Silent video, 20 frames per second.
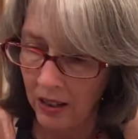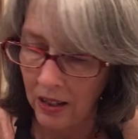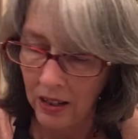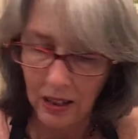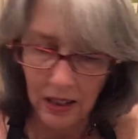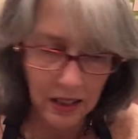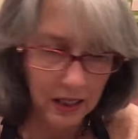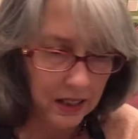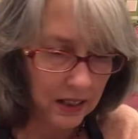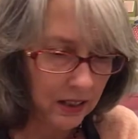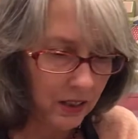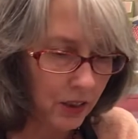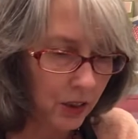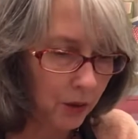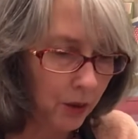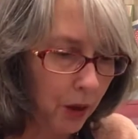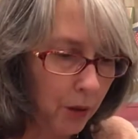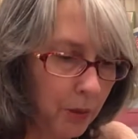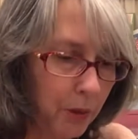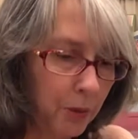And so
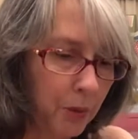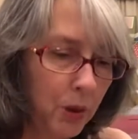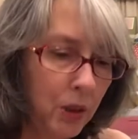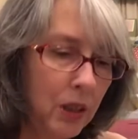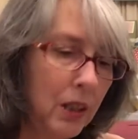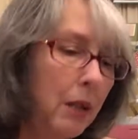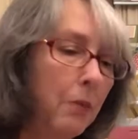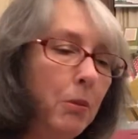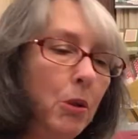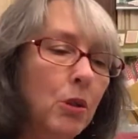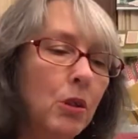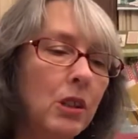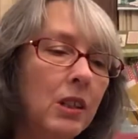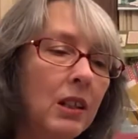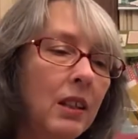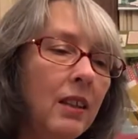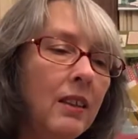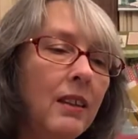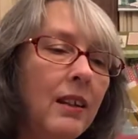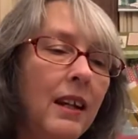I'll be putting that box
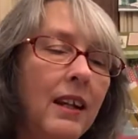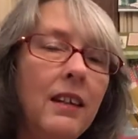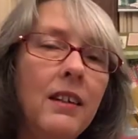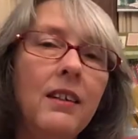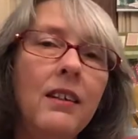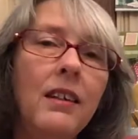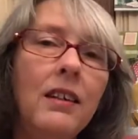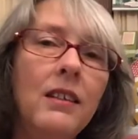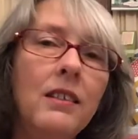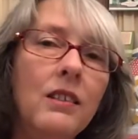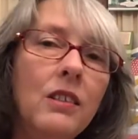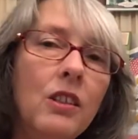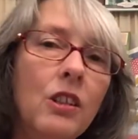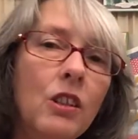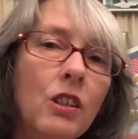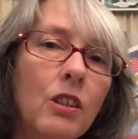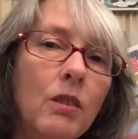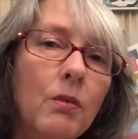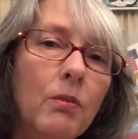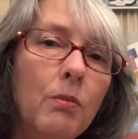together later and
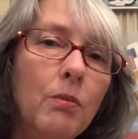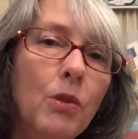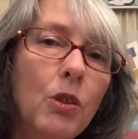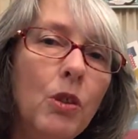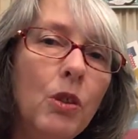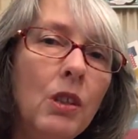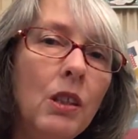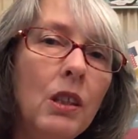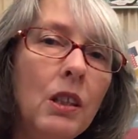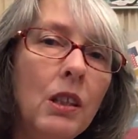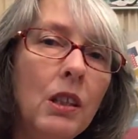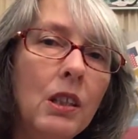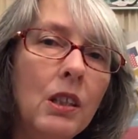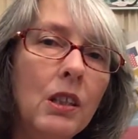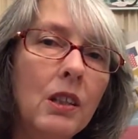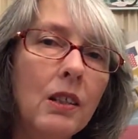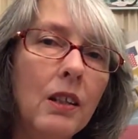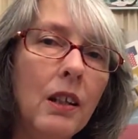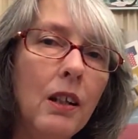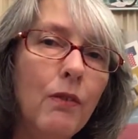using
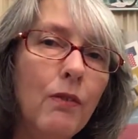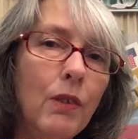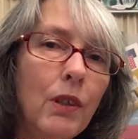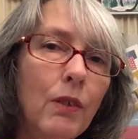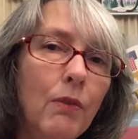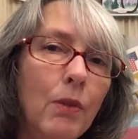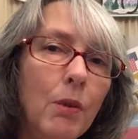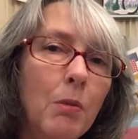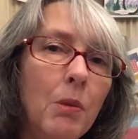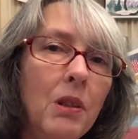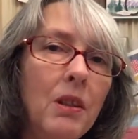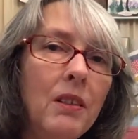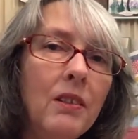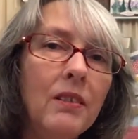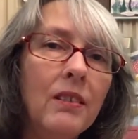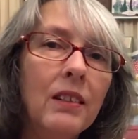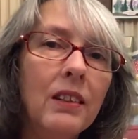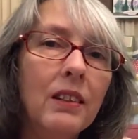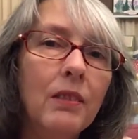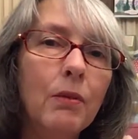this lovely ribbon.
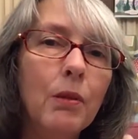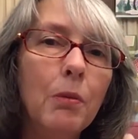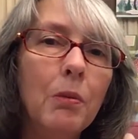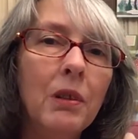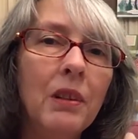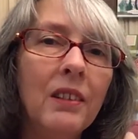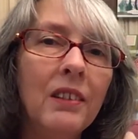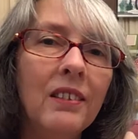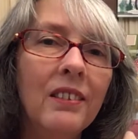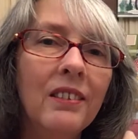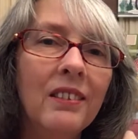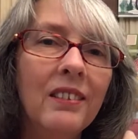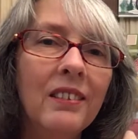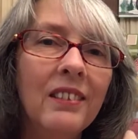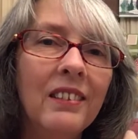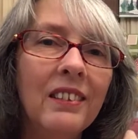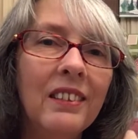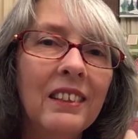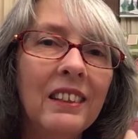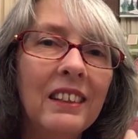Look at the ribbon.
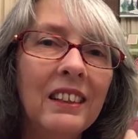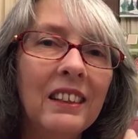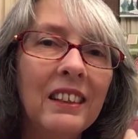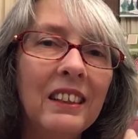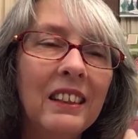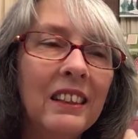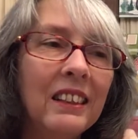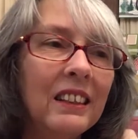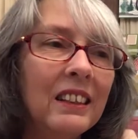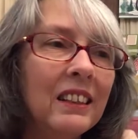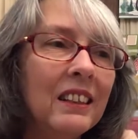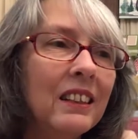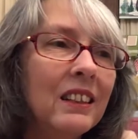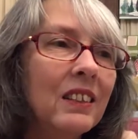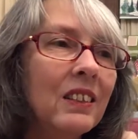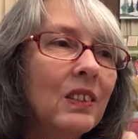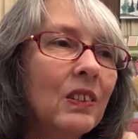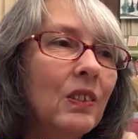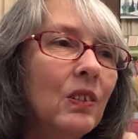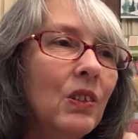
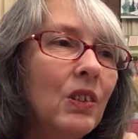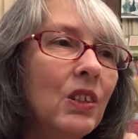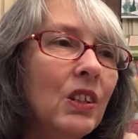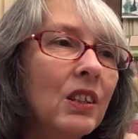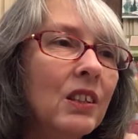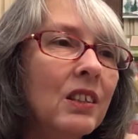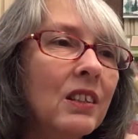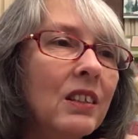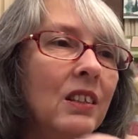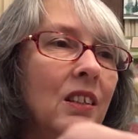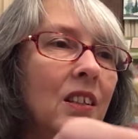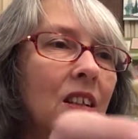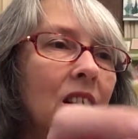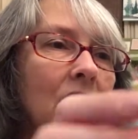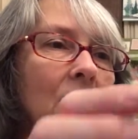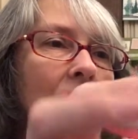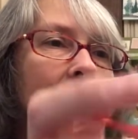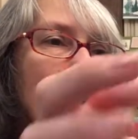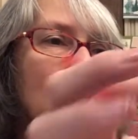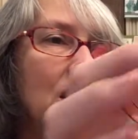It's gorgeous.
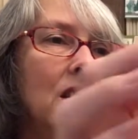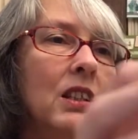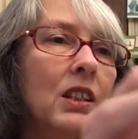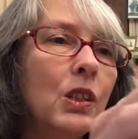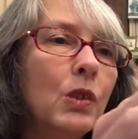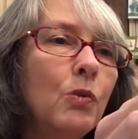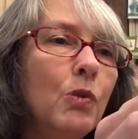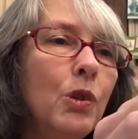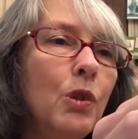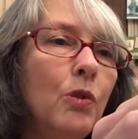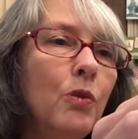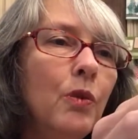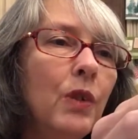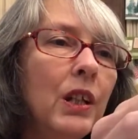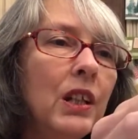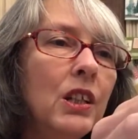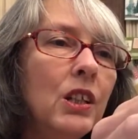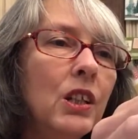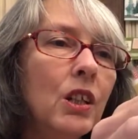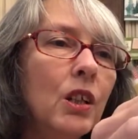It's Real
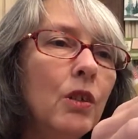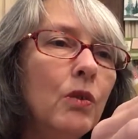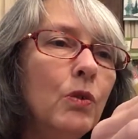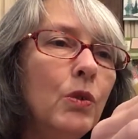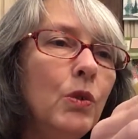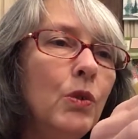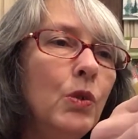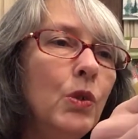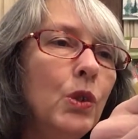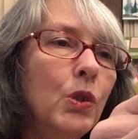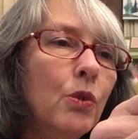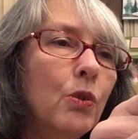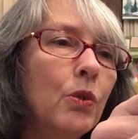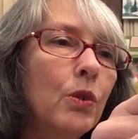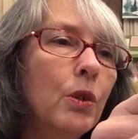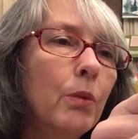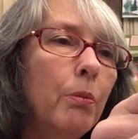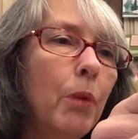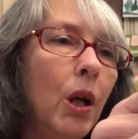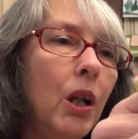Red Rouge
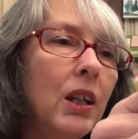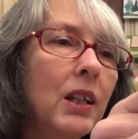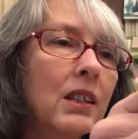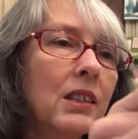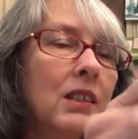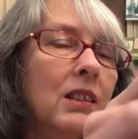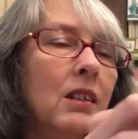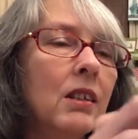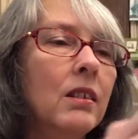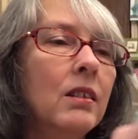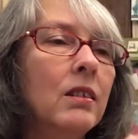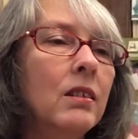Polyester.